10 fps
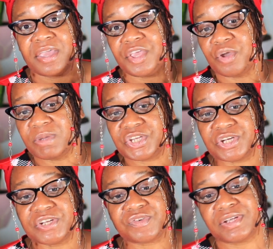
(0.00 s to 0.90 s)
Human
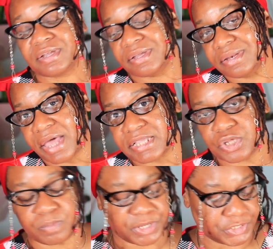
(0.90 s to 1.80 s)
children, not
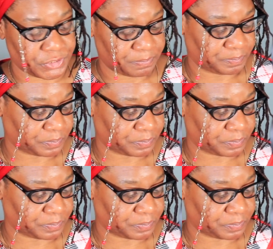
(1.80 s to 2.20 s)
so much.